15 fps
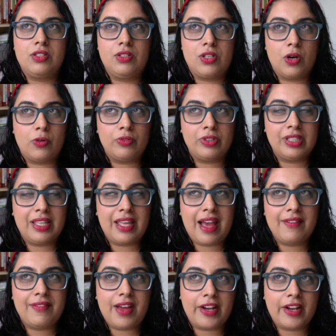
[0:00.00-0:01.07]
don't really
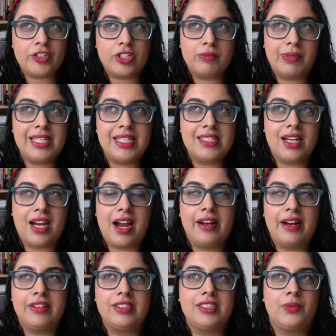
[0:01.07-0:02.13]
have extra money to
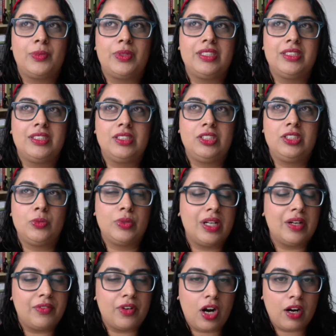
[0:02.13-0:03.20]
hire someone to do
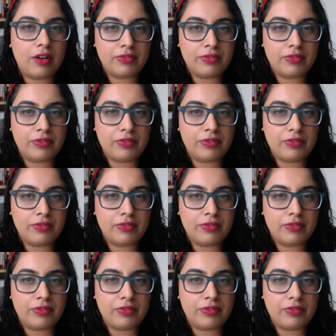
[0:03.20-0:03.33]
whatever